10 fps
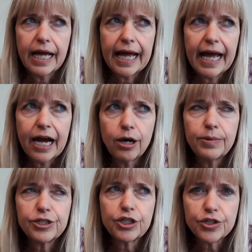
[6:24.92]
how
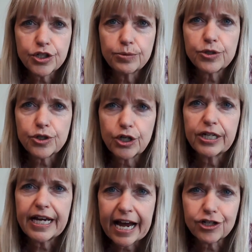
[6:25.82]
much consumers are going
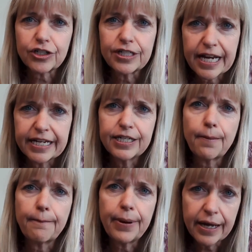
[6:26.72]
to actually end
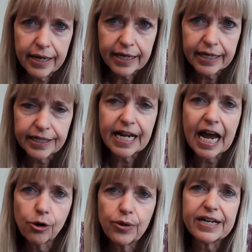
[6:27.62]
up paying and
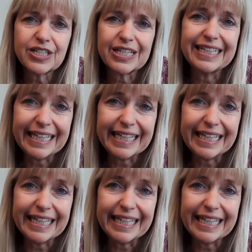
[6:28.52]
how that's going to